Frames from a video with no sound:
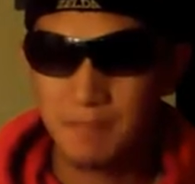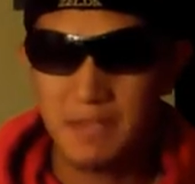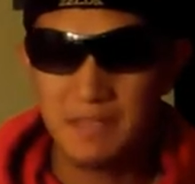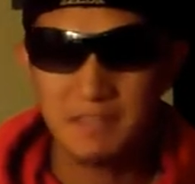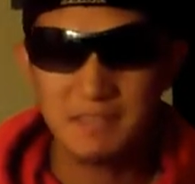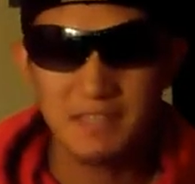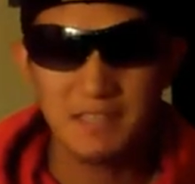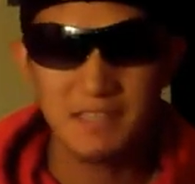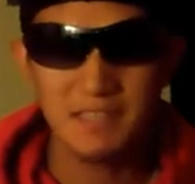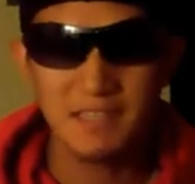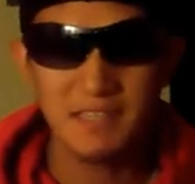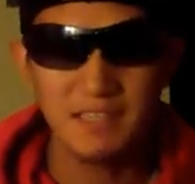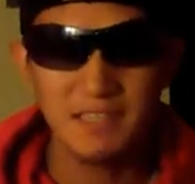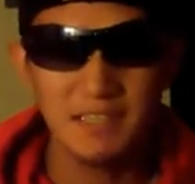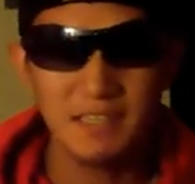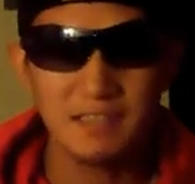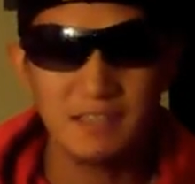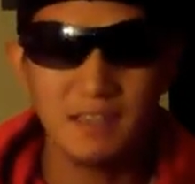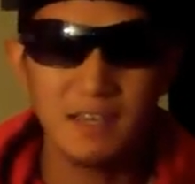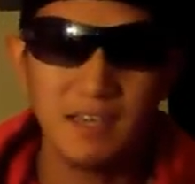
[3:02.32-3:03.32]

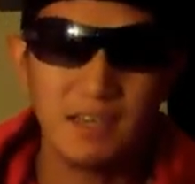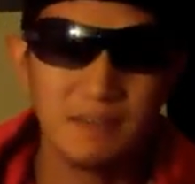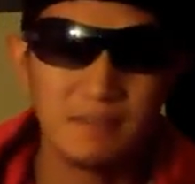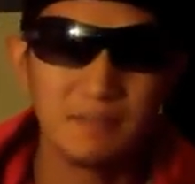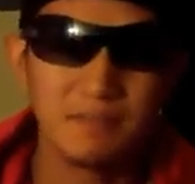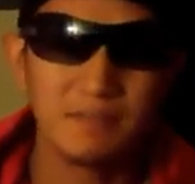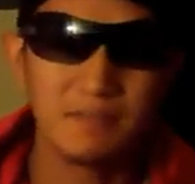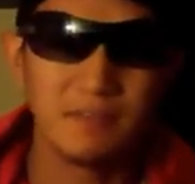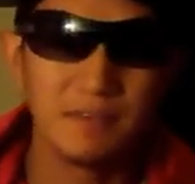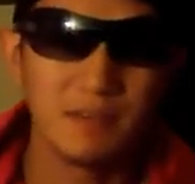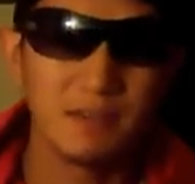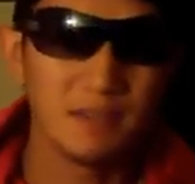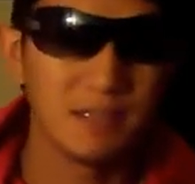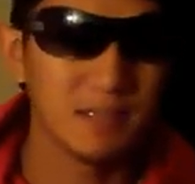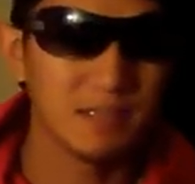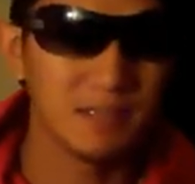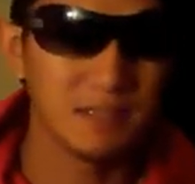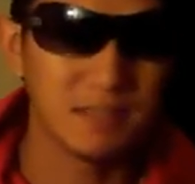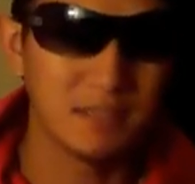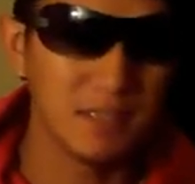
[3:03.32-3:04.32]
basically you have
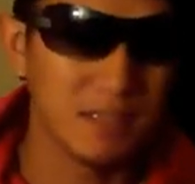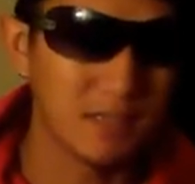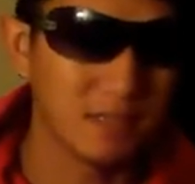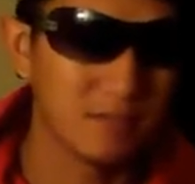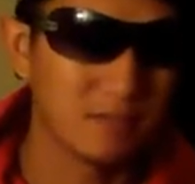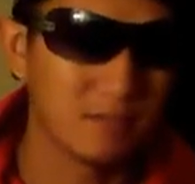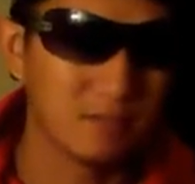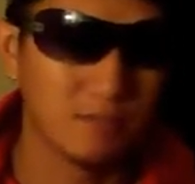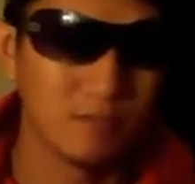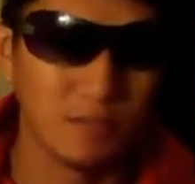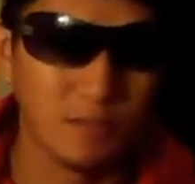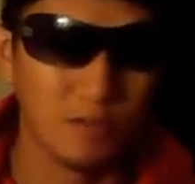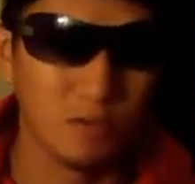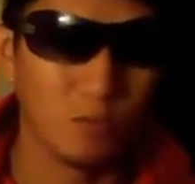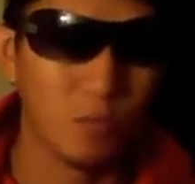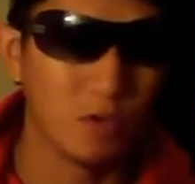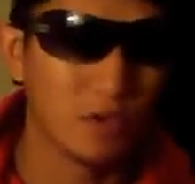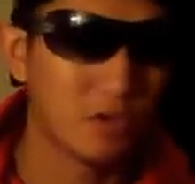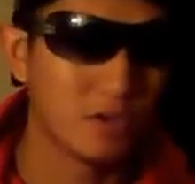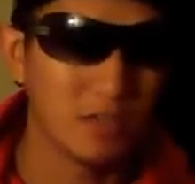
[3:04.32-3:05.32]
uh, it's like you know
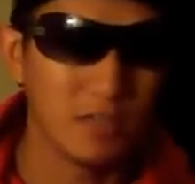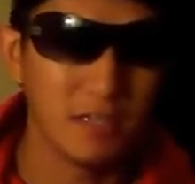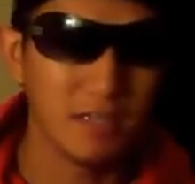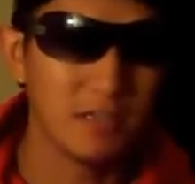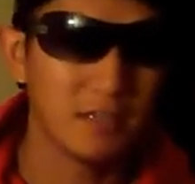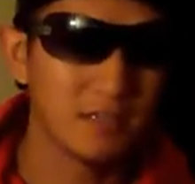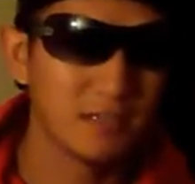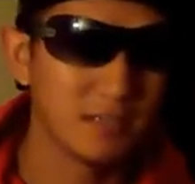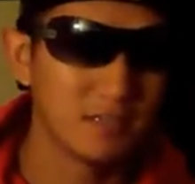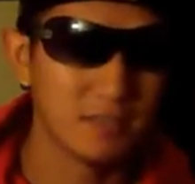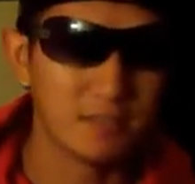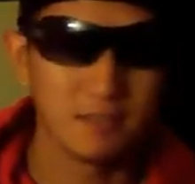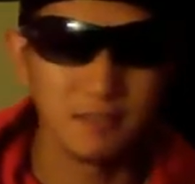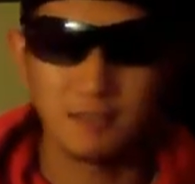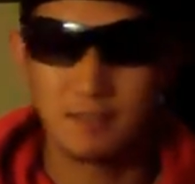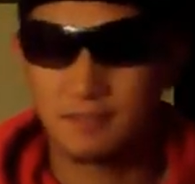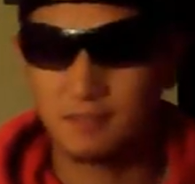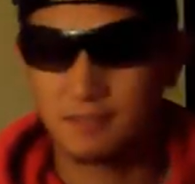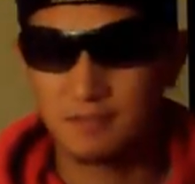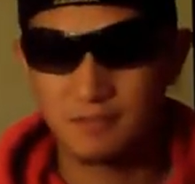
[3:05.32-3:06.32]
Wonderland
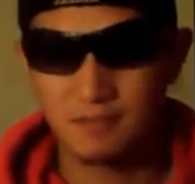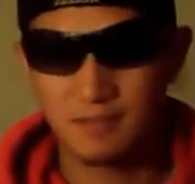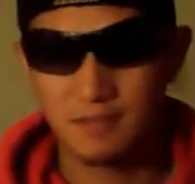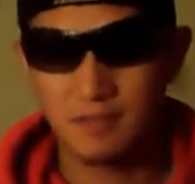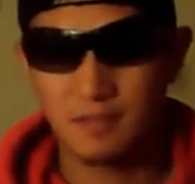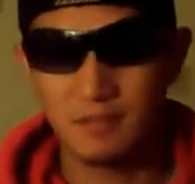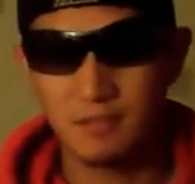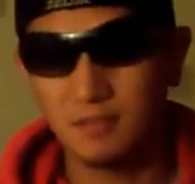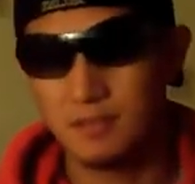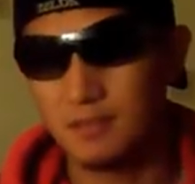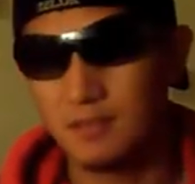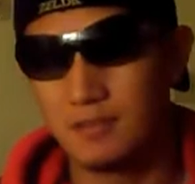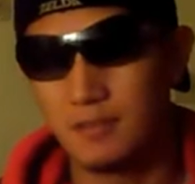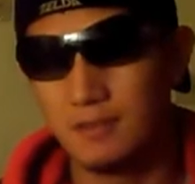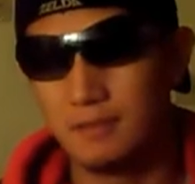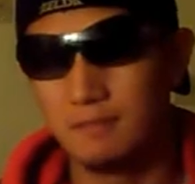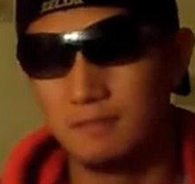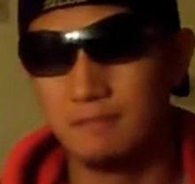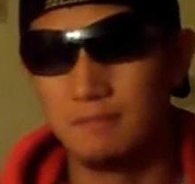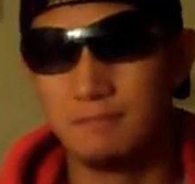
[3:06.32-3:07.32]
is
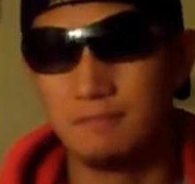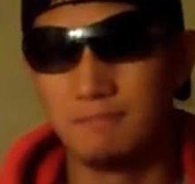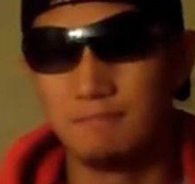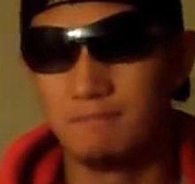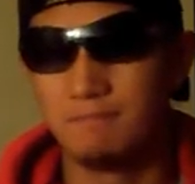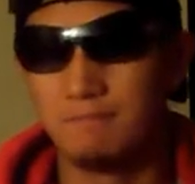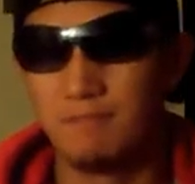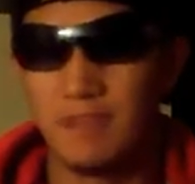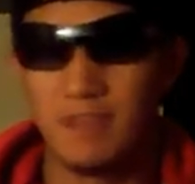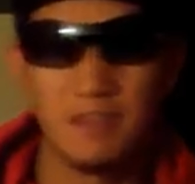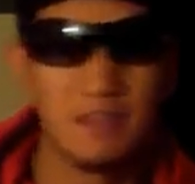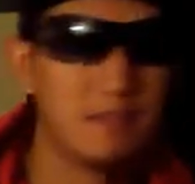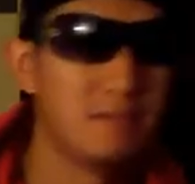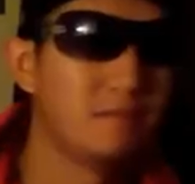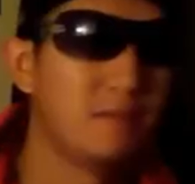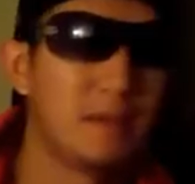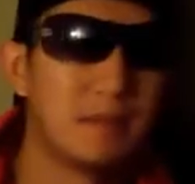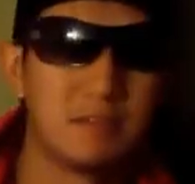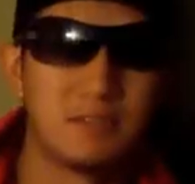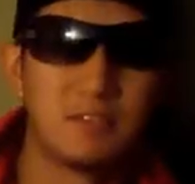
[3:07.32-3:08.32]
invaded
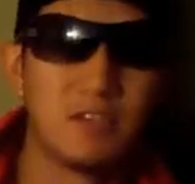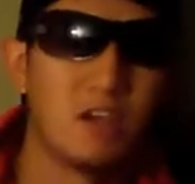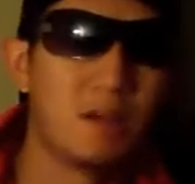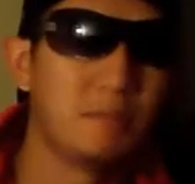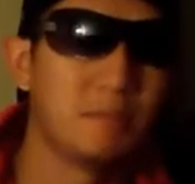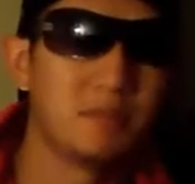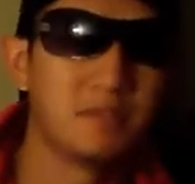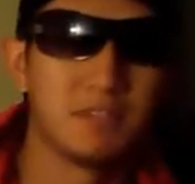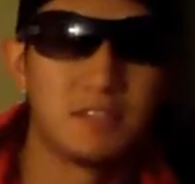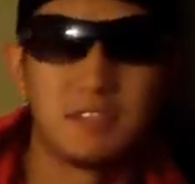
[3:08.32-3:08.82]
by zombies.